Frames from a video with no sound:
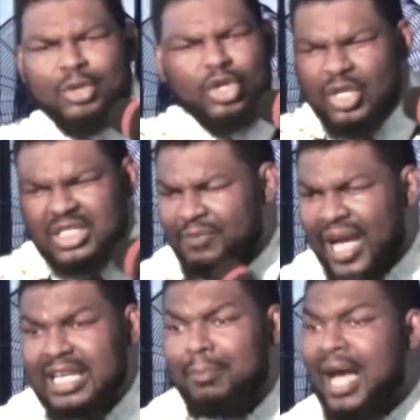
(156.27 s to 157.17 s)
I'm not
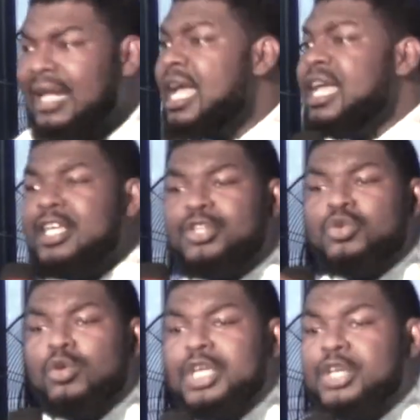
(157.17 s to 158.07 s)
justifying the man. He
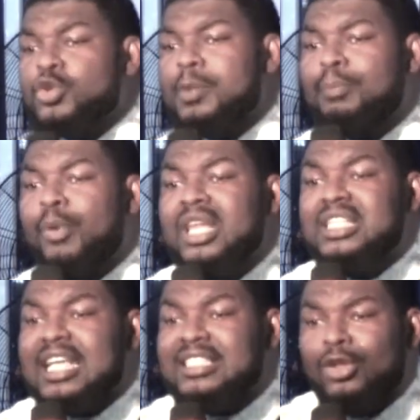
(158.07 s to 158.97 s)
should be
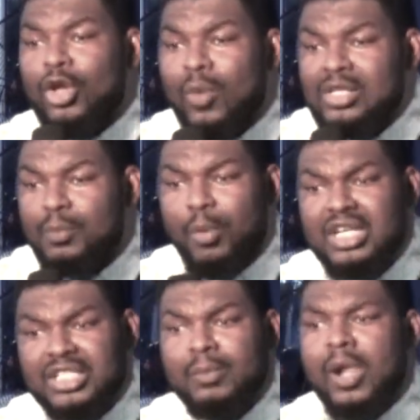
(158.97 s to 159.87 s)
punished as the Lord wants to
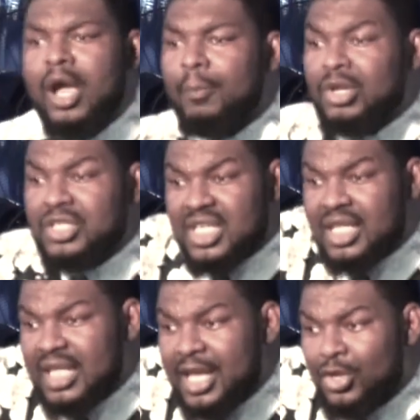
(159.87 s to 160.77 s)
punish him. But you
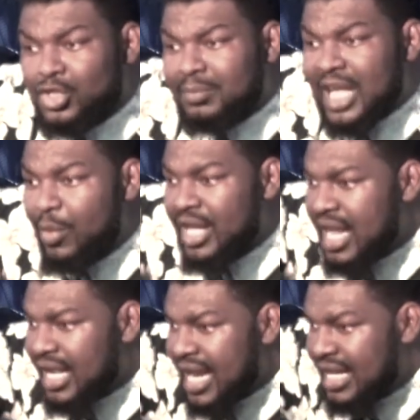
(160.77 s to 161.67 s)
see, you know, sometimes we
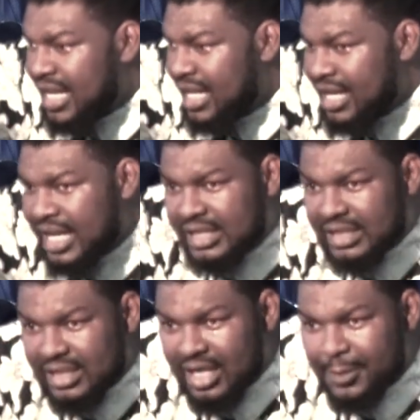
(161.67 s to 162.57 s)
neglect the
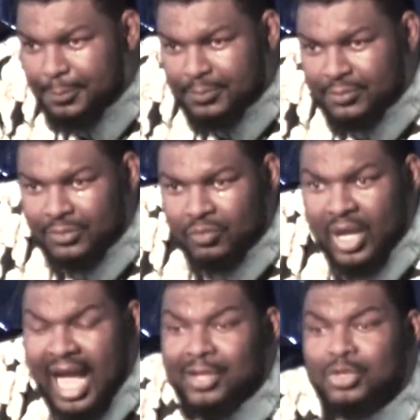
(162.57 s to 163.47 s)
ladies.
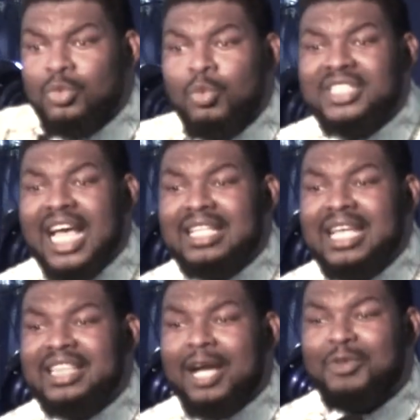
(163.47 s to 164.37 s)
And we start
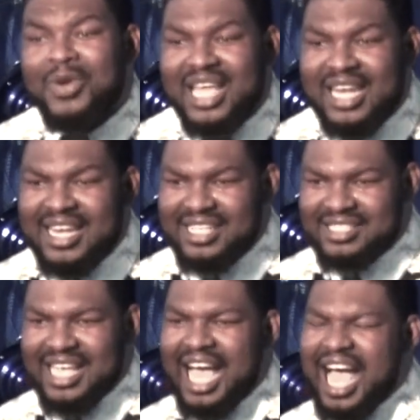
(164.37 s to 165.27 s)
interviewing the
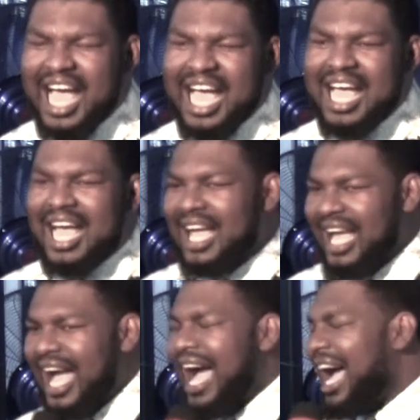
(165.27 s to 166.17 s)
ladies.
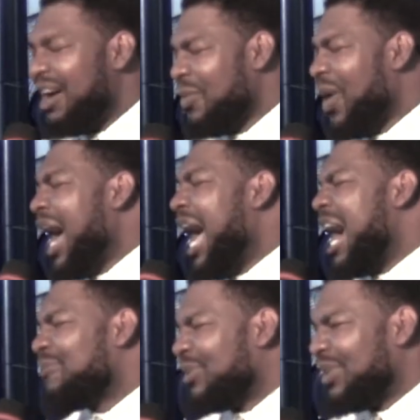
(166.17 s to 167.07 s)

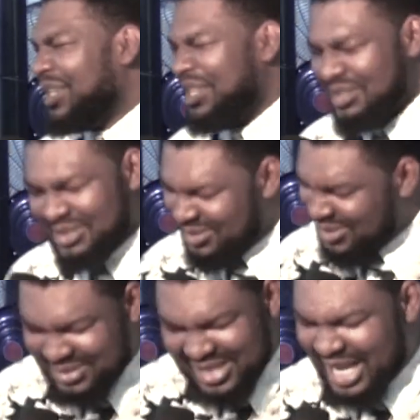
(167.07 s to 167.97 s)
What happened?
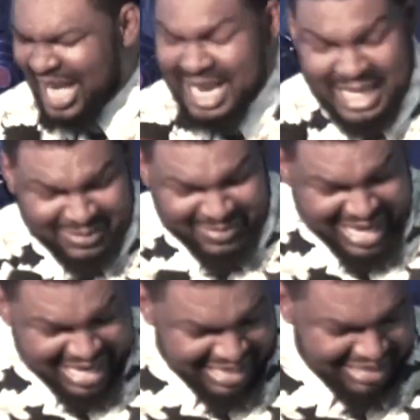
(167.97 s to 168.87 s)
I can't
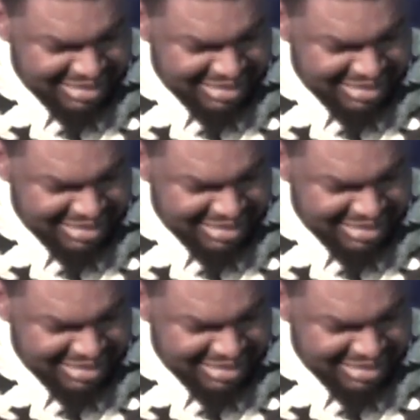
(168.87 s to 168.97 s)
explain.